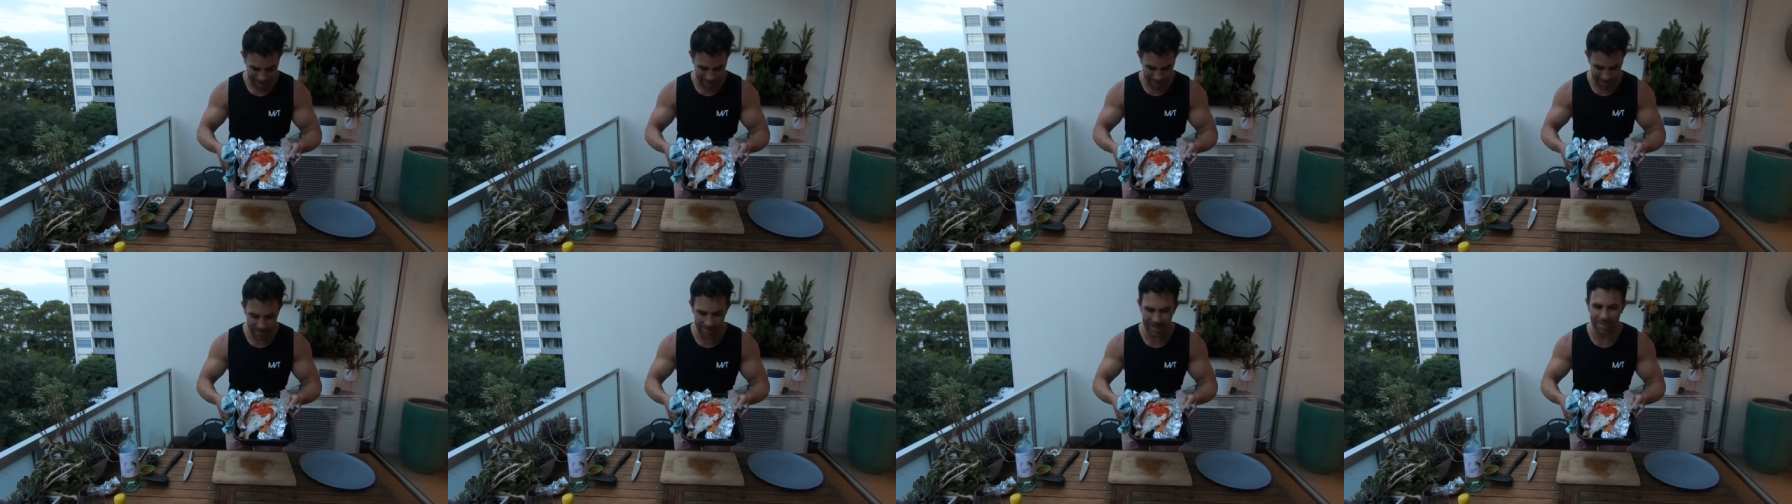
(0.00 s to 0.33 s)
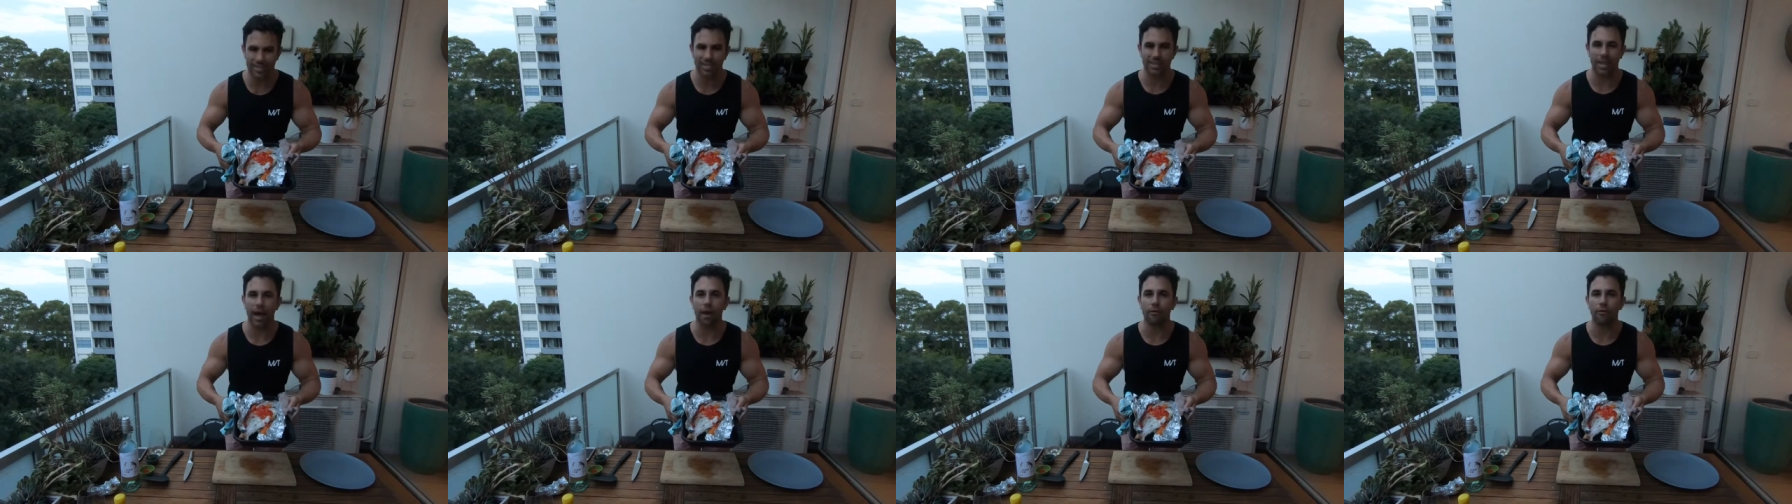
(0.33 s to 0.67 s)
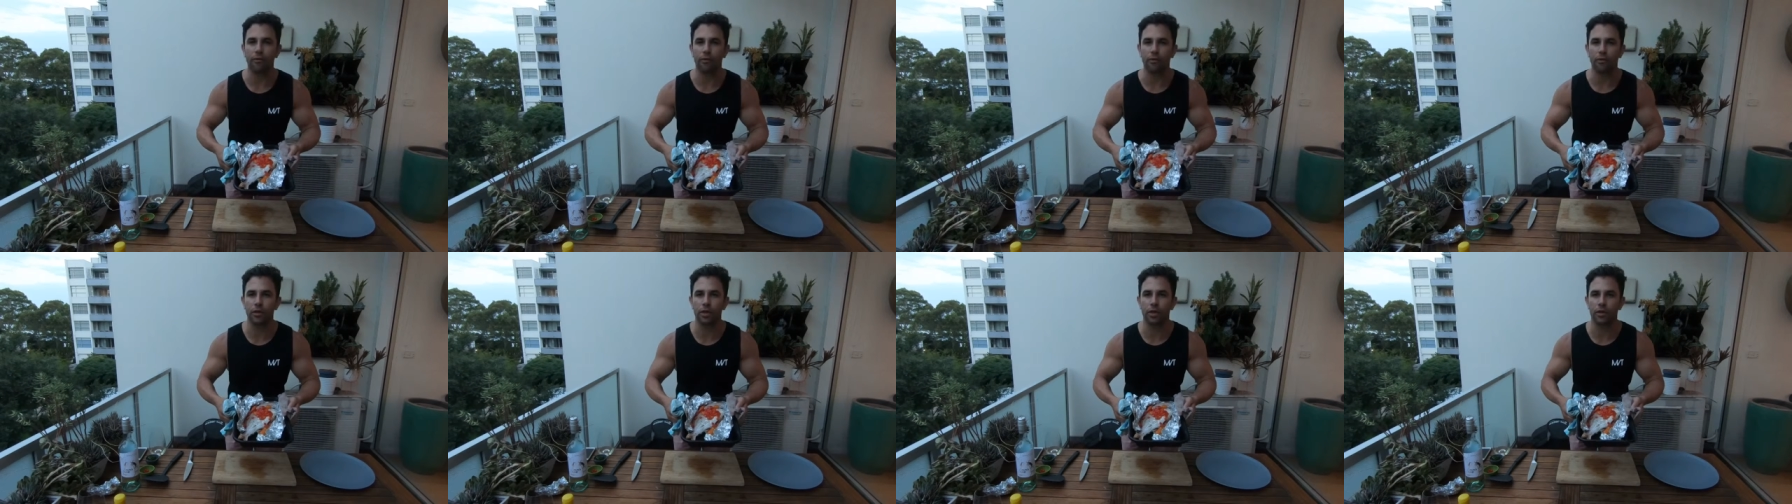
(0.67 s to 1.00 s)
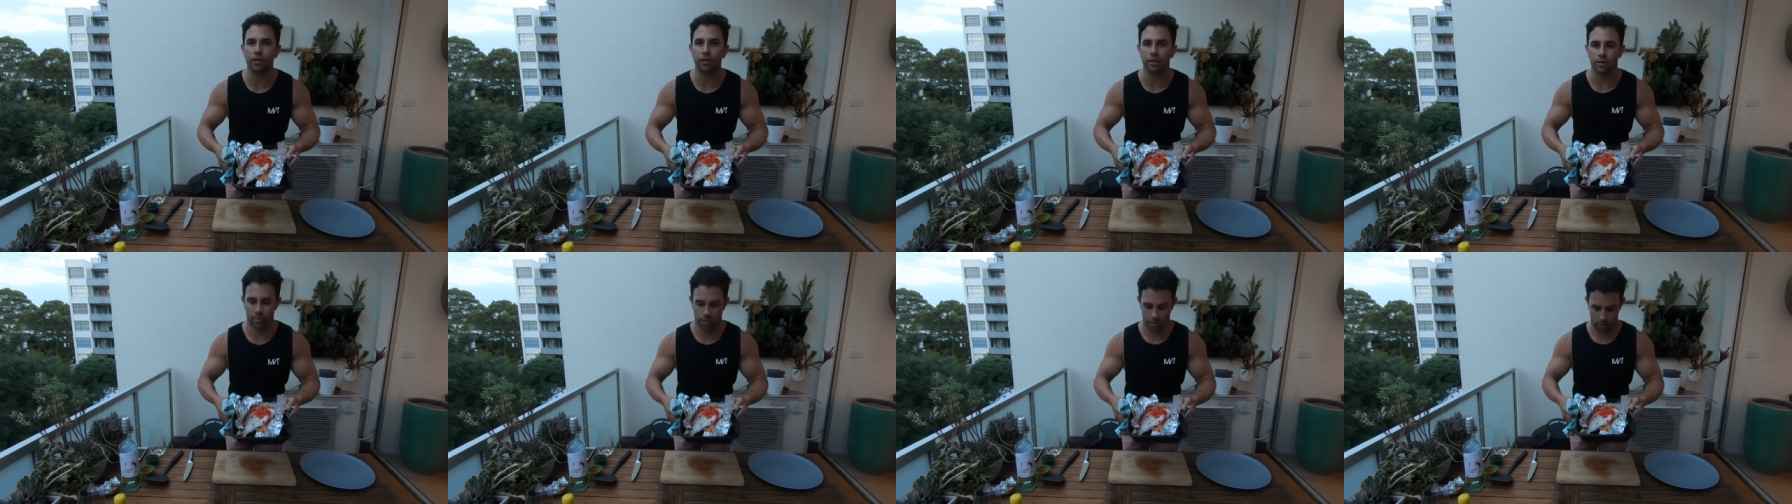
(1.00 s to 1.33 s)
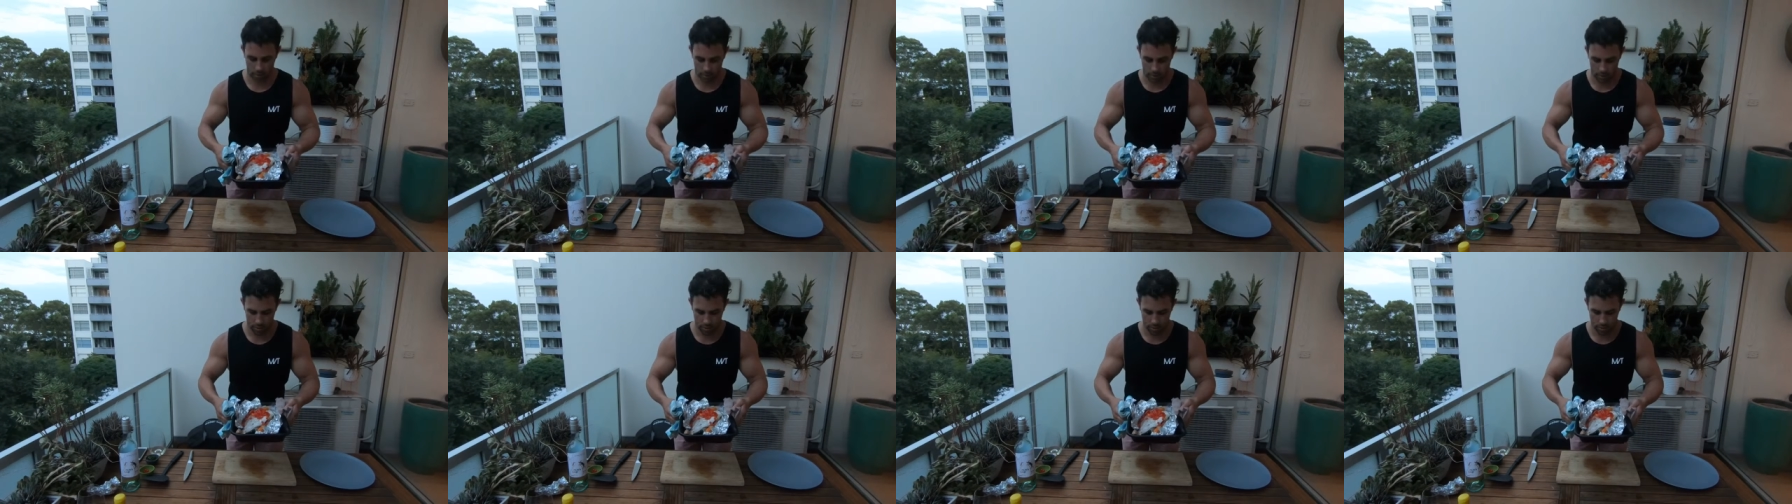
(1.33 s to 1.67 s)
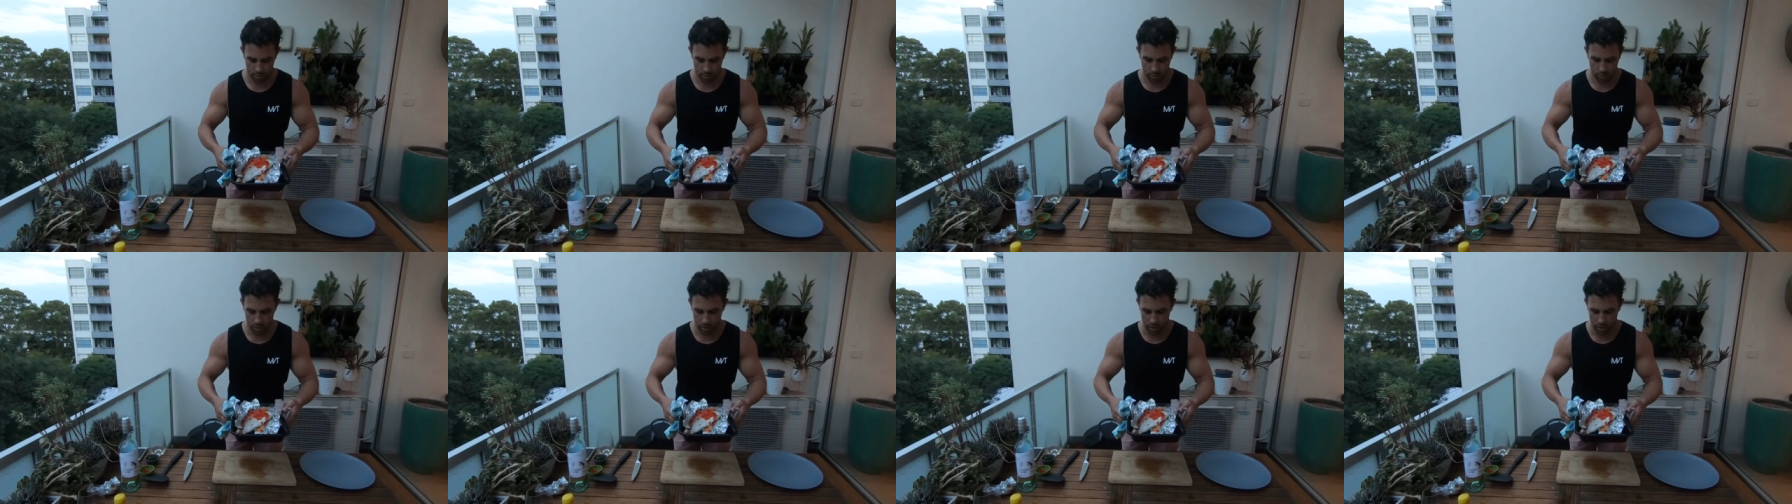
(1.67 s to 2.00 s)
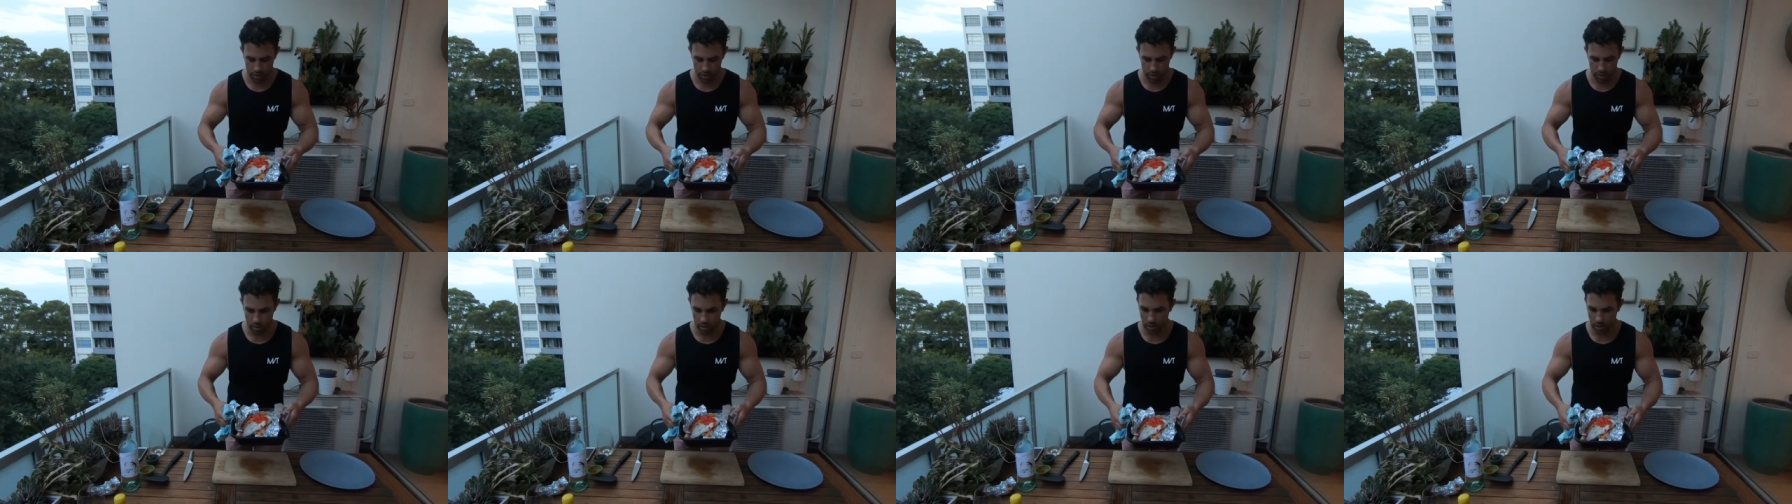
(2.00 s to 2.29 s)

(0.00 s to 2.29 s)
stuffed with